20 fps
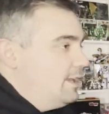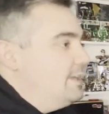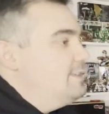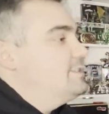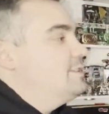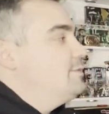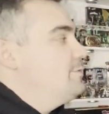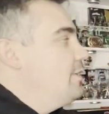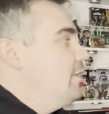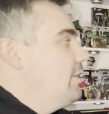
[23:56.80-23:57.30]
his
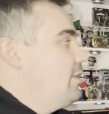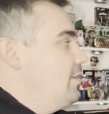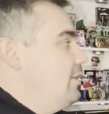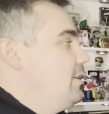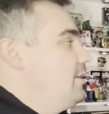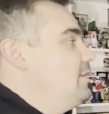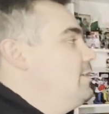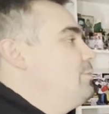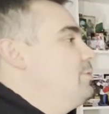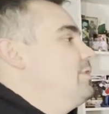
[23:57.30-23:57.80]
is very
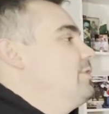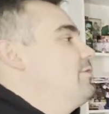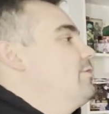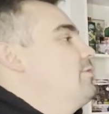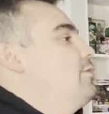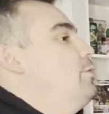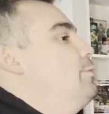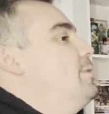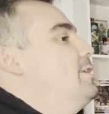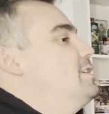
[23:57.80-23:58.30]
cluttered, but there's
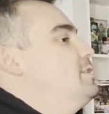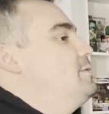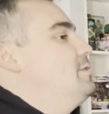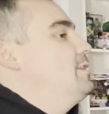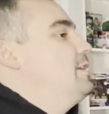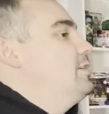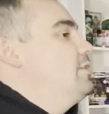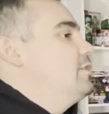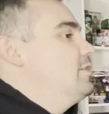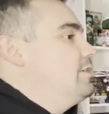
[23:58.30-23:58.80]
so much of it
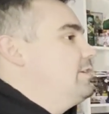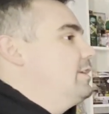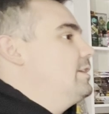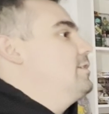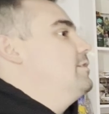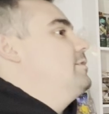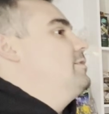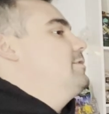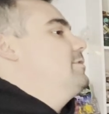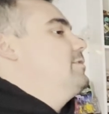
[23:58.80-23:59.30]
that you're like
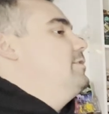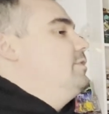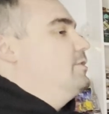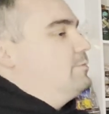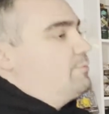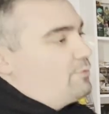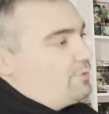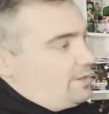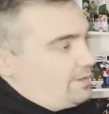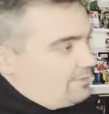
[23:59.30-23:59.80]
still
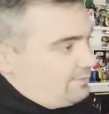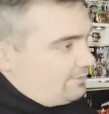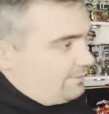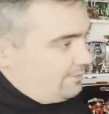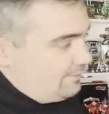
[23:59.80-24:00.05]
impressed.